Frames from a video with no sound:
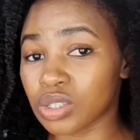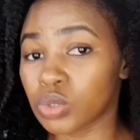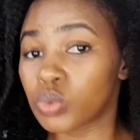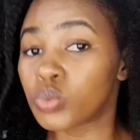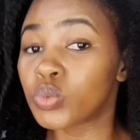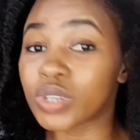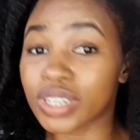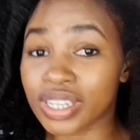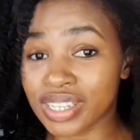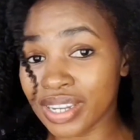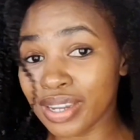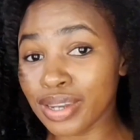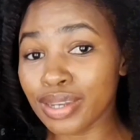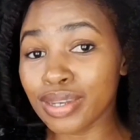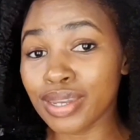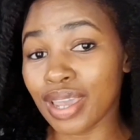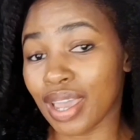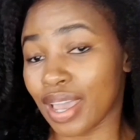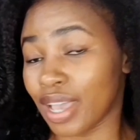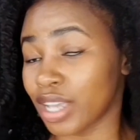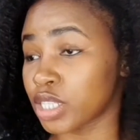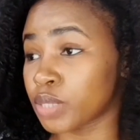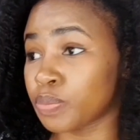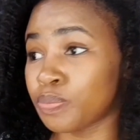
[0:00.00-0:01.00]
We did
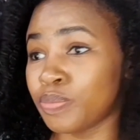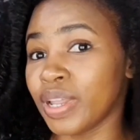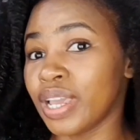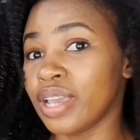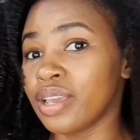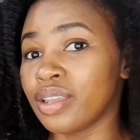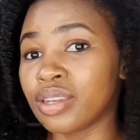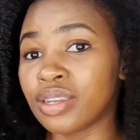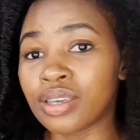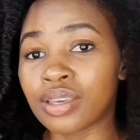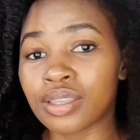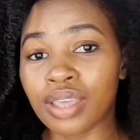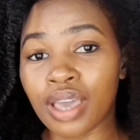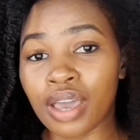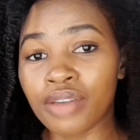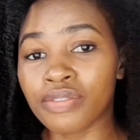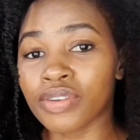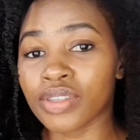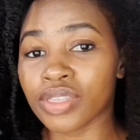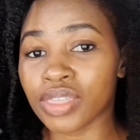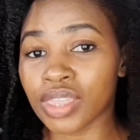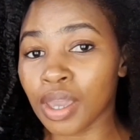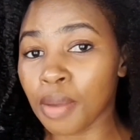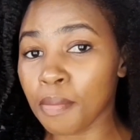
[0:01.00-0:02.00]
explain
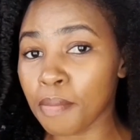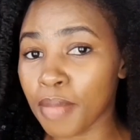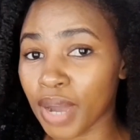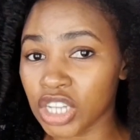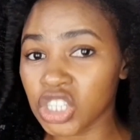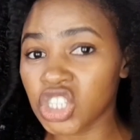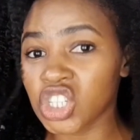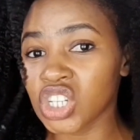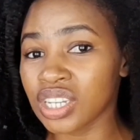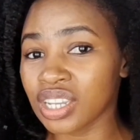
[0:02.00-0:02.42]
everything margin